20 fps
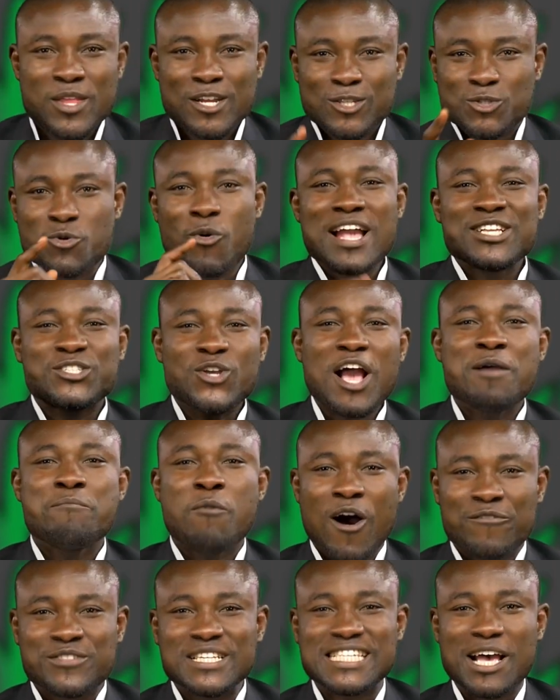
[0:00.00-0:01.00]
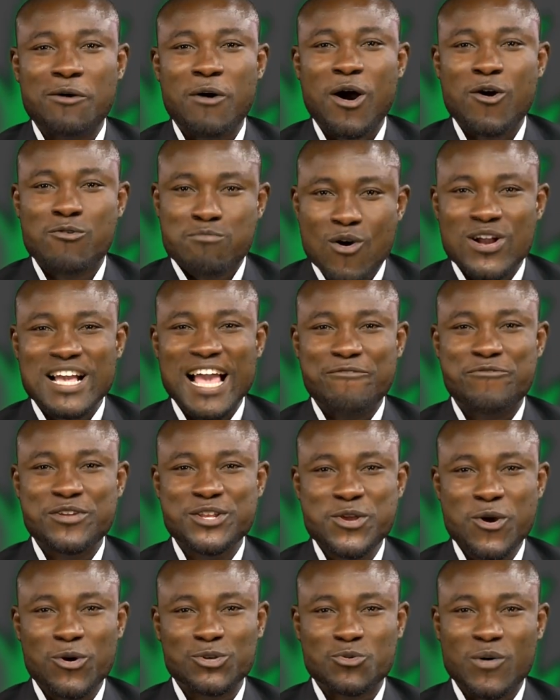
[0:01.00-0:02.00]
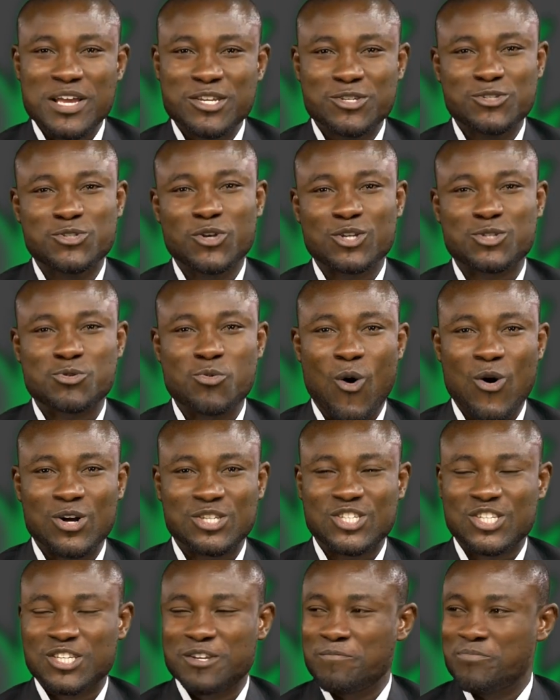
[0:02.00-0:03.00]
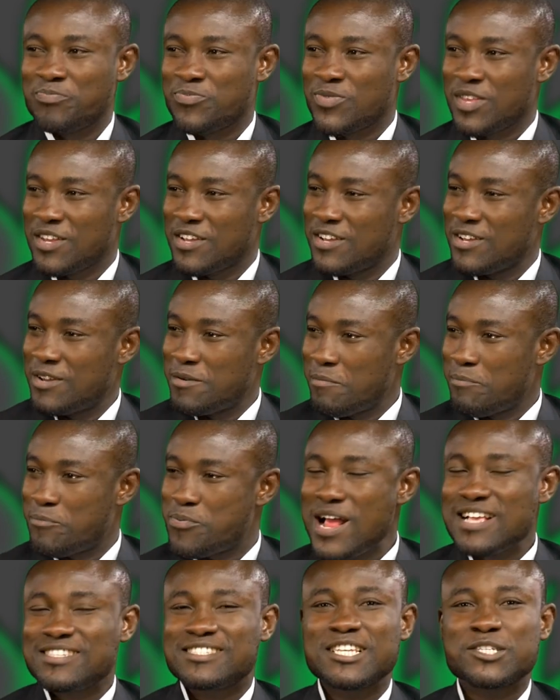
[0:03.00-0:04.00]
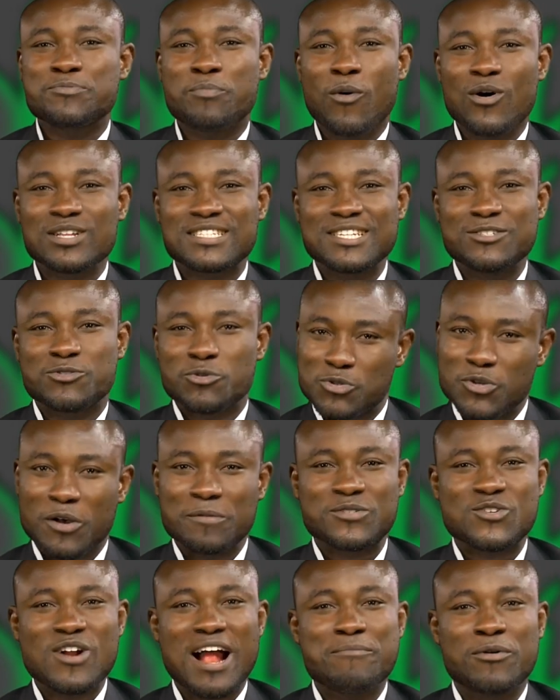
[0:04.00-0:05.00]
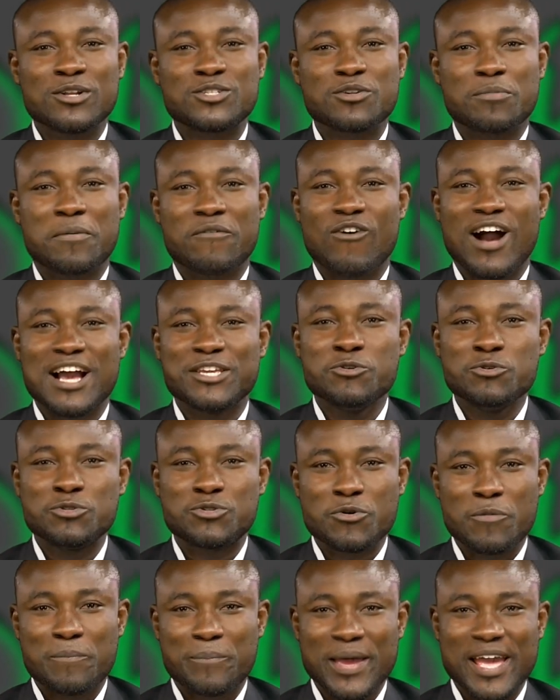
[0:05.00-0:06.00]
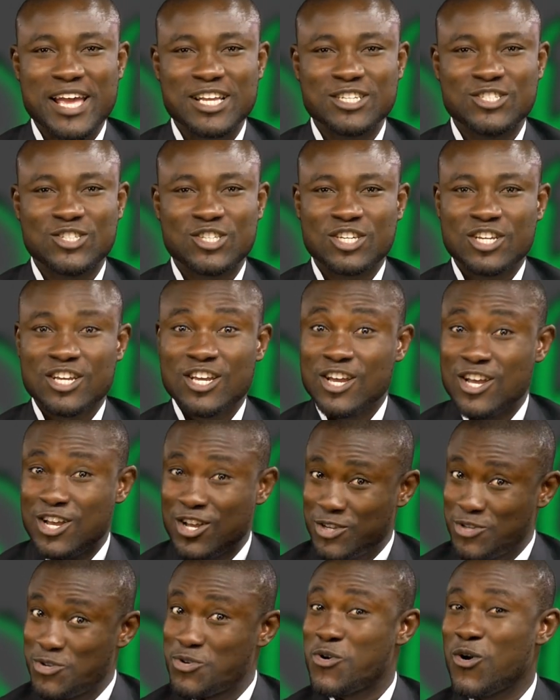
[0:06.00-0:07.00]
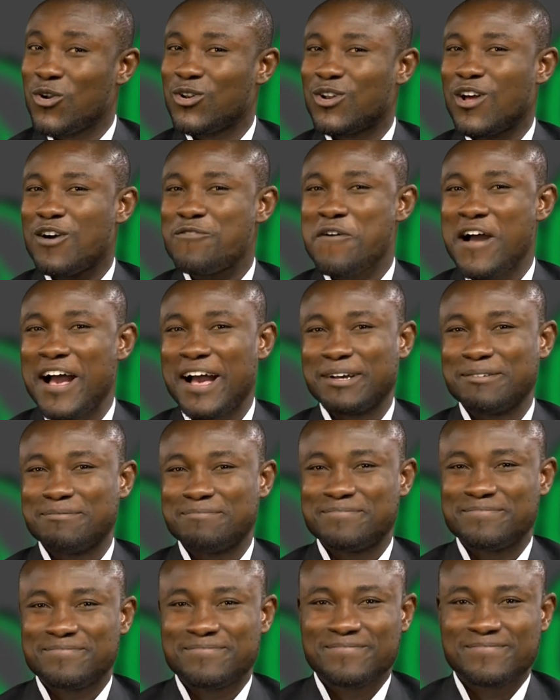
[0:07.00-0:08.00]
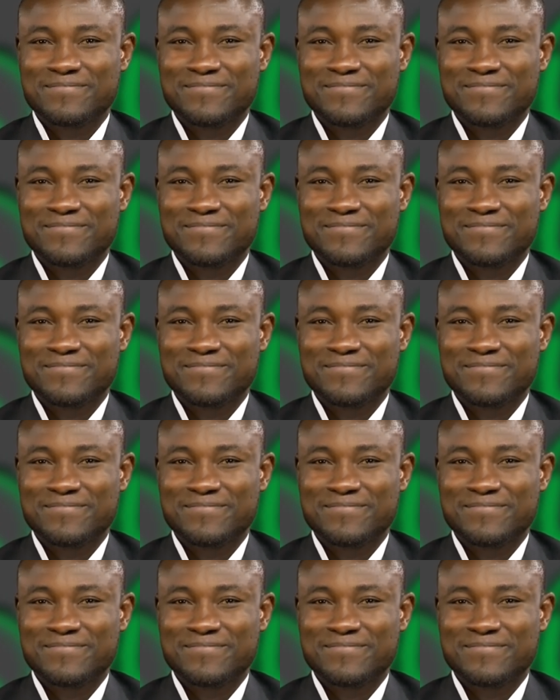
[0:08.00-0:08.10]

To enjoy more of this our Ubunga videos when you just watch. Press this button to subscribe on top of our YouTube page. You go love her.